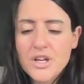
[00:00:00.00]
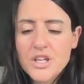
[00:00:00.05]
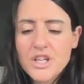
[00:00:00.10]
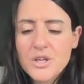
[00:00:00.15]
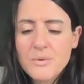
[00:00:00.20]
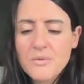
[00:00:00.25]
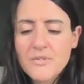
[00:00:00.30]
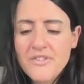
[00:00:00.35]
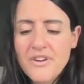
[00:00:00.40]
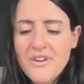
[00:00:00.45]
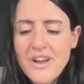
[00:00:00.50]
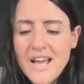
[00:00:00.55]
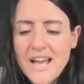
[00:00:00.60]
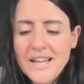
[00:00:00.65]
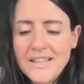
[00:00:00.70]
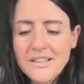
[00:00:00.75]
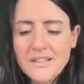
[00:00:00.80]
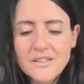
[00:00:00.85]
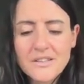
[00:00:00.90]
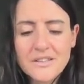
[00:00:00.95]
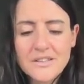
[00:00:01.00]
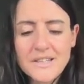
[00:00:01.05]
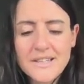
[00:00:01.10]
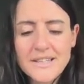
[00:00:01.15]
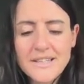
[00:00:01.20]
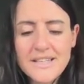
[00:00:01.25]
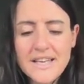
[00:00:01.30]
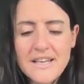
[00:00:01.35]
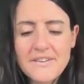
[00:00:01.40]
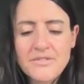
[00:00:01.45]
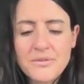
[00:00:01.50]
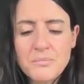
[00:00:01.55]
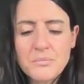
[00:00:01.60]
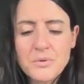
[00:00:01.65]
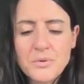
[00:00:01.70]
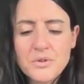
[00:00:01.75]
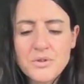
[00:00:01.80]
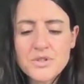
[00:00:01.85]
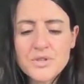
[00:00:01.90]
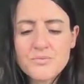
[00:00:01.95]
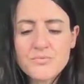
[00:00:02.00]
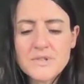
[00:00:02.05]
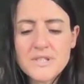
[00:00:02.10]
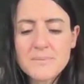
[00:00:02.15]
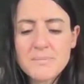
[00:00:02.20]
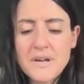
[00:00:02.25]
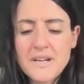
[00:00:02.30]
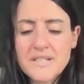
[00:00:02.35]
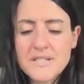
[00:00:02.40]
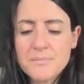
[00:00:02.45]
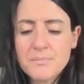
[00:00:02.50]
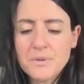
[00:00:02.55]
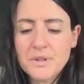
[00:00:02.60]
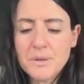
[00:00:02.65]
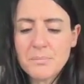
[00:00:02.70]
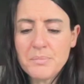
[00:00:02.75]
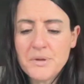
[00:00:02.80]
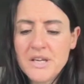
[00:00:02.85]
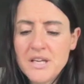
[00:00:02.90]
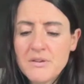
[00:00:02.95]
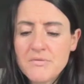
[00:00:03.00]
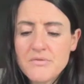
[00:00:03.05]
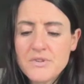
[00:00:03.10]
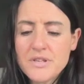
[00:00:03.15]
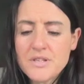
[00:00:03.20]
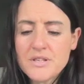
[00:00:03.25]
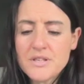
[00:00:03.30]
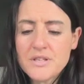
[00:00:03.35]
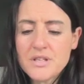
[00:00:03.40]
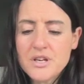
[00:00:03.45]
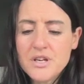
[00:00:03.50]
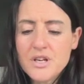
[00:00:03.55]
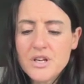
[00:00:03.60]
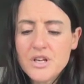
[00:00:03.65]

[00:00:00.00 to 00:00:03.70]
You were very elegant and gave a most respectable appearance.